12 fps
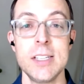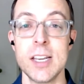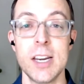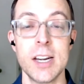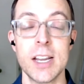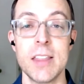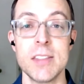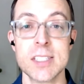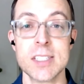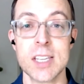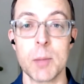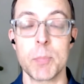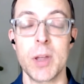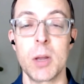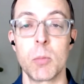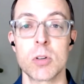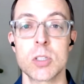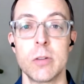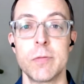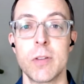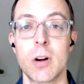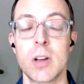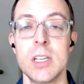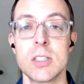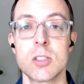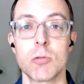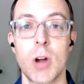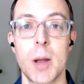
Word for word: he did it again this campaign, where so far he has